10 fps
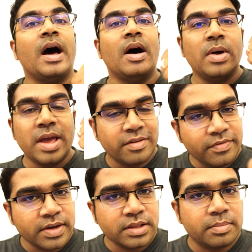
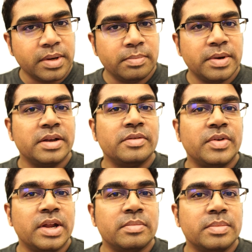However the
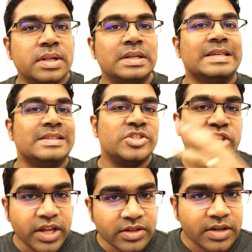manipulated variable is
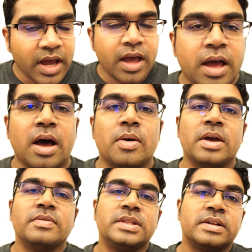changed,
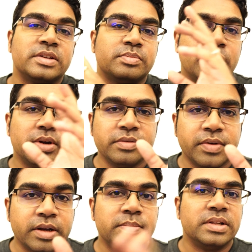however the
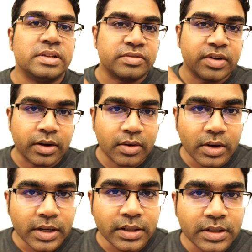responding variable is
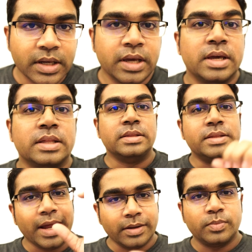recorded,
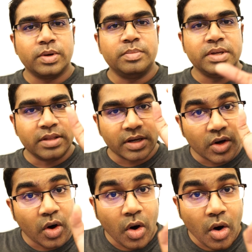that will be the
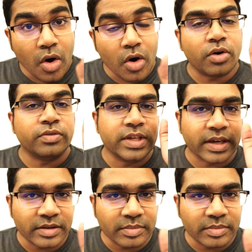core of the